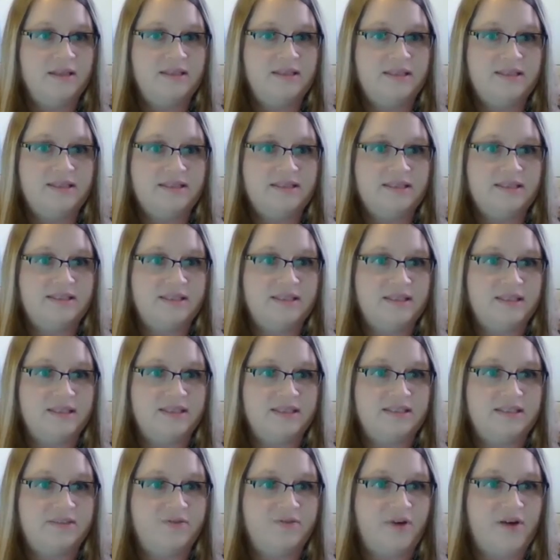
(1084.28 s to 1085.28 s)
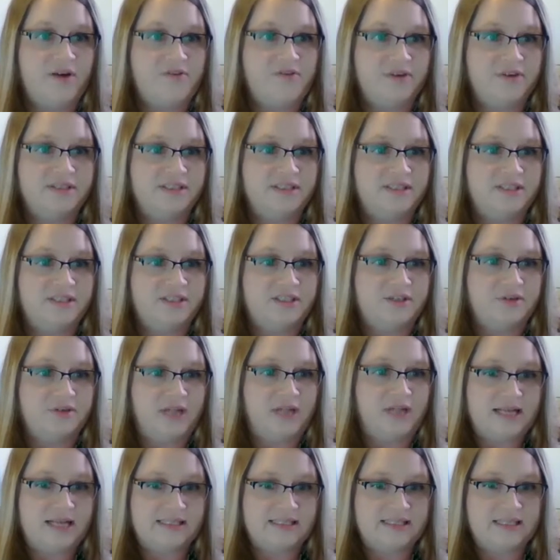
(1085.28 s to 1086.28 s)
This is the list of references
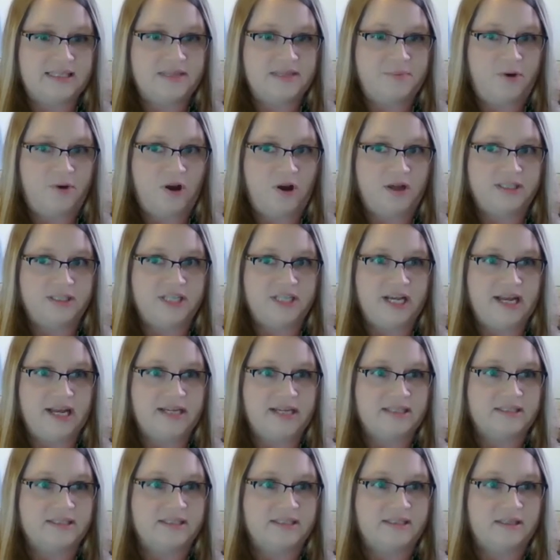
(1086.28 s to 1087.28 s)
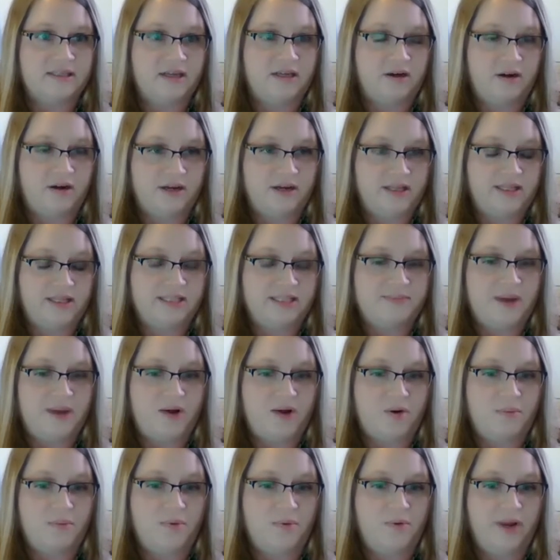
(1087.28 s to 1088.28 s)
utilized in the project or in this
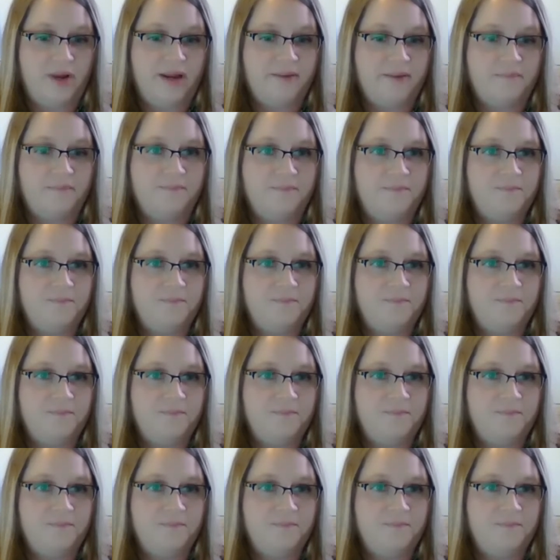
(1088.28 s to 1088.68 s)
PowerPoint.